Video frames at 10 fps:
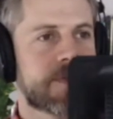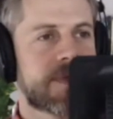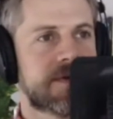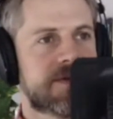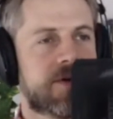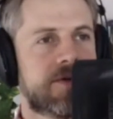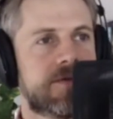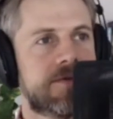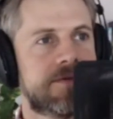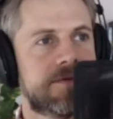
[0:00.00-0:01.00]
So
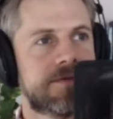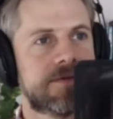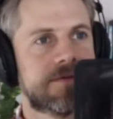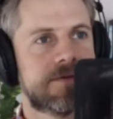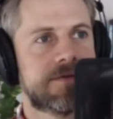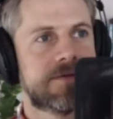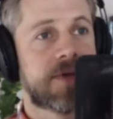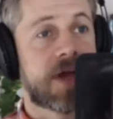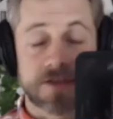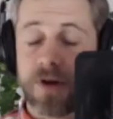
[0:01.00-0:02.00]

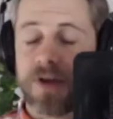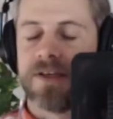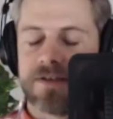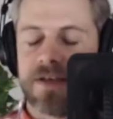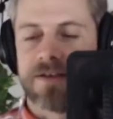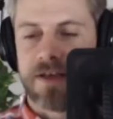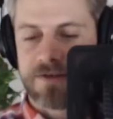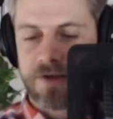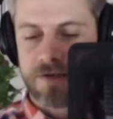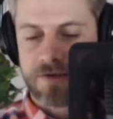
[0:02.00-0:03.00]
no, it's great.
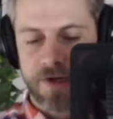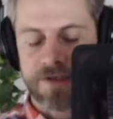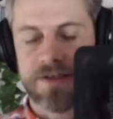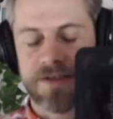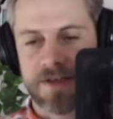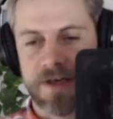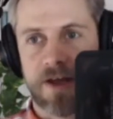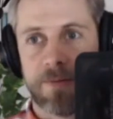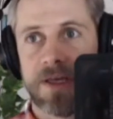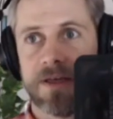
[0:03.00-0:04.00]
It's great to hear you say that,
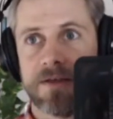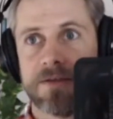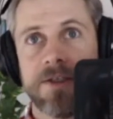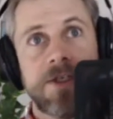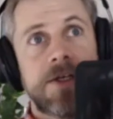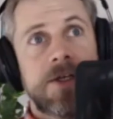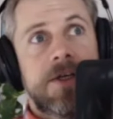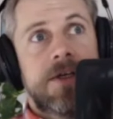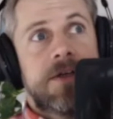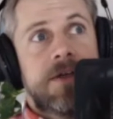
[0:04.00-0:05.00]
mate. And,
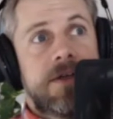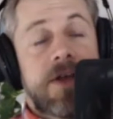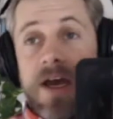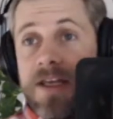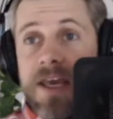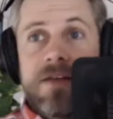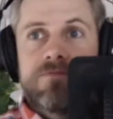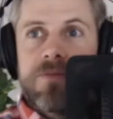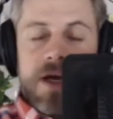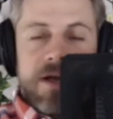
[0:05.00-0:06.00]
you know, again,
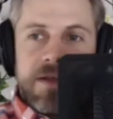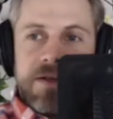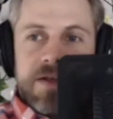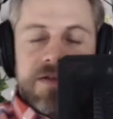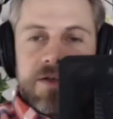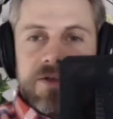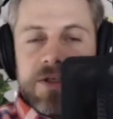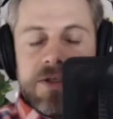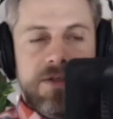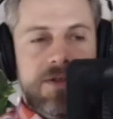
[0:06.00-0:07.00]
I think there's such
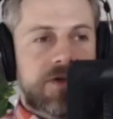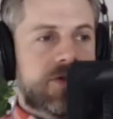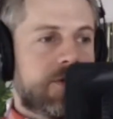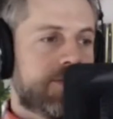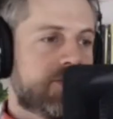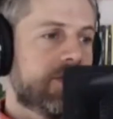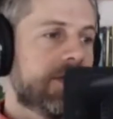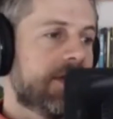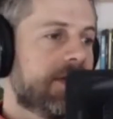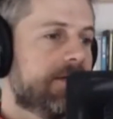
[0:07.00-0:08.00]
an
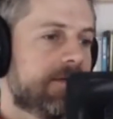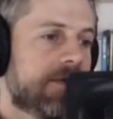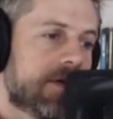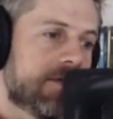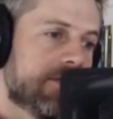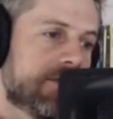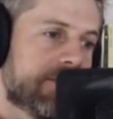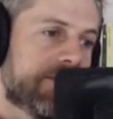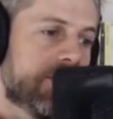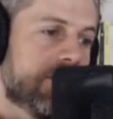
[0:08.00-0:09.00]
opportunity, you know,
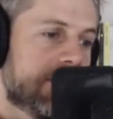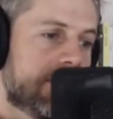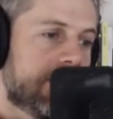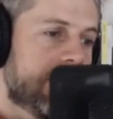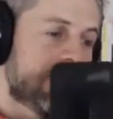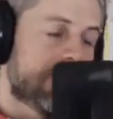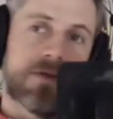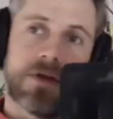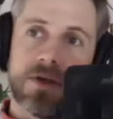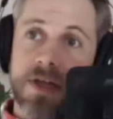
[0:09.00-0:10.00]
for the sort of the
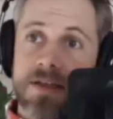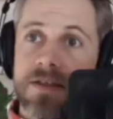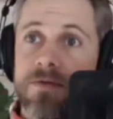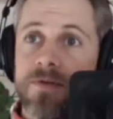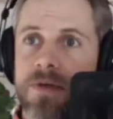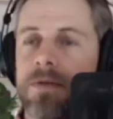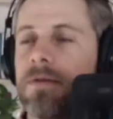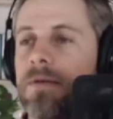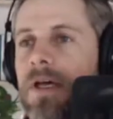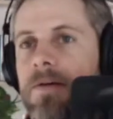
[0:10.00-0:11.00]
collective,
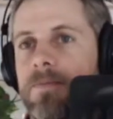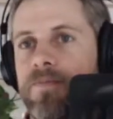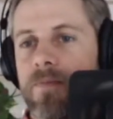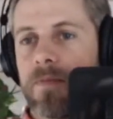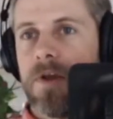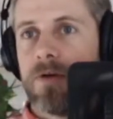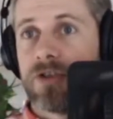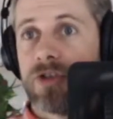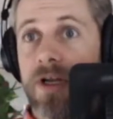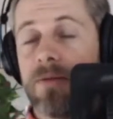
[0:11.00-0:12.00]
you know,
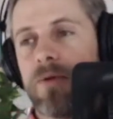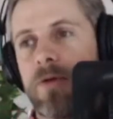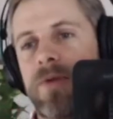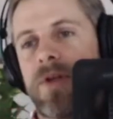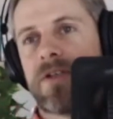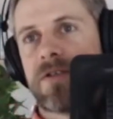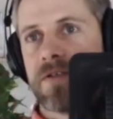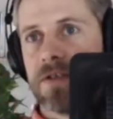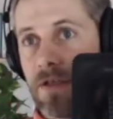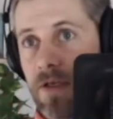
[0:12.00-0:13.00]
Australian population
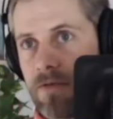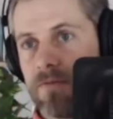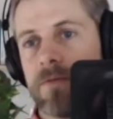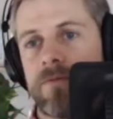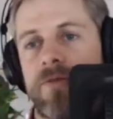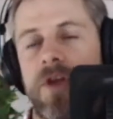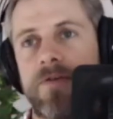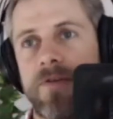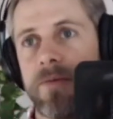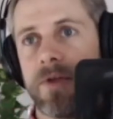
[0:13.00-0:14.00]
to learn, you know,
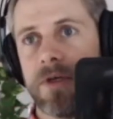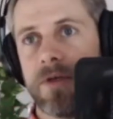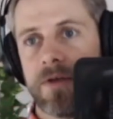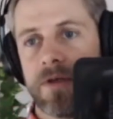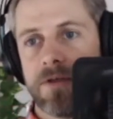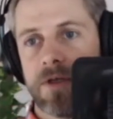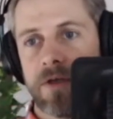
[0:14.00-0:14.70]
from the you know,